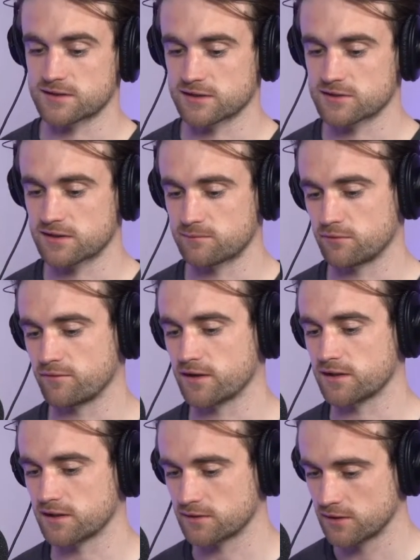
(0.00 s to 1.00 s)
Actually, they're
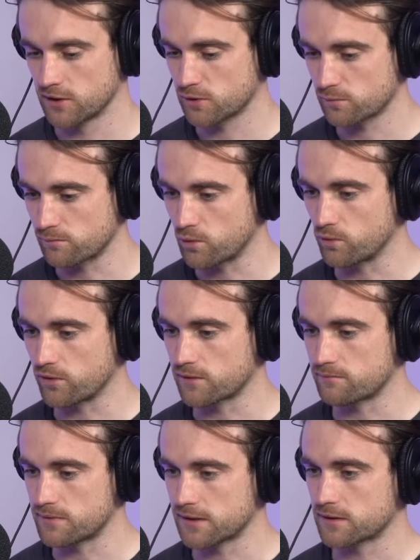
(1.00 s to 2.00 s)
providing more than
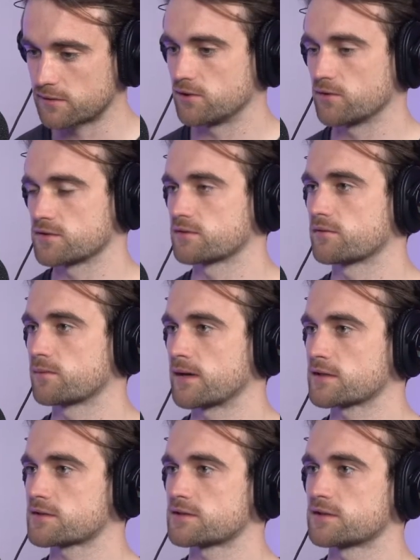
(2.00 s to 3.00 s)
$1 billion of
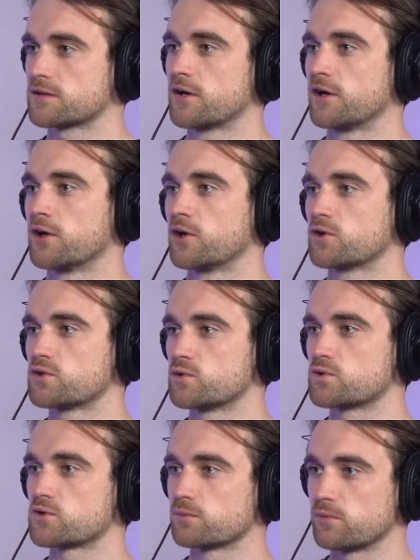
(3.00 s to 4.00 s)
capacity to
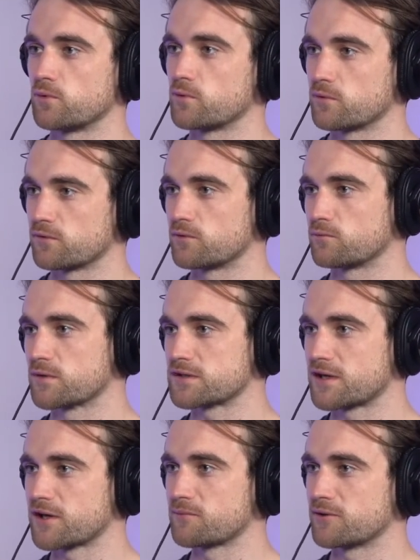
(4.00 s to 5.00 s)
support the
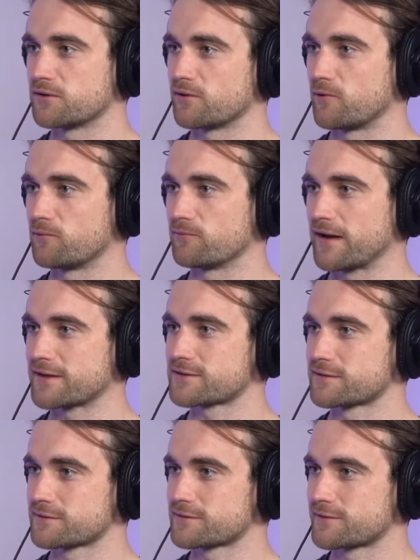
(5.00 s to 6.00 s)
retirement of
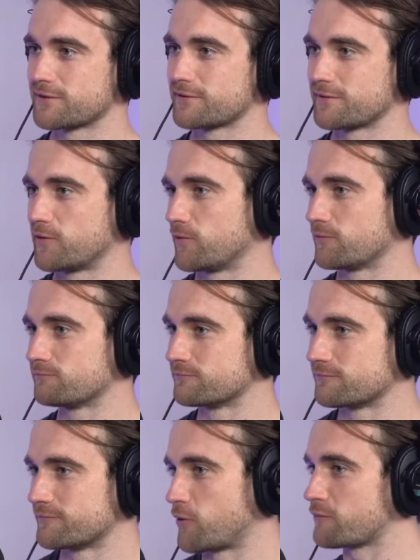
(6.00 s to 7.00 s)
assets that are
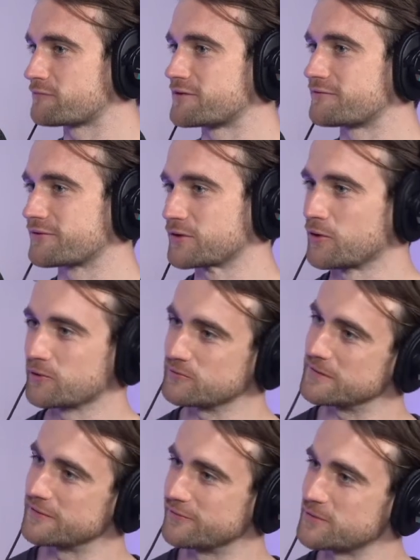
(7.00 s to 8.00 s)
not fit for our
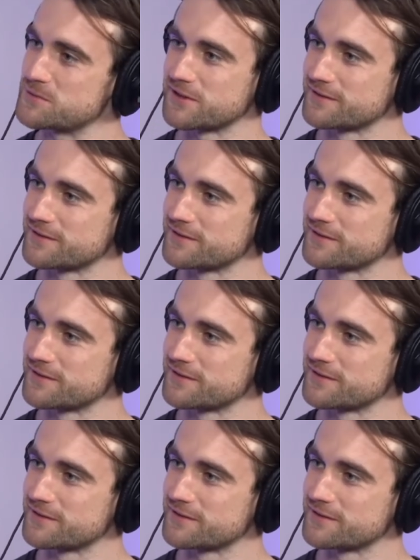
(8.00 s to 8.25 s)
green future.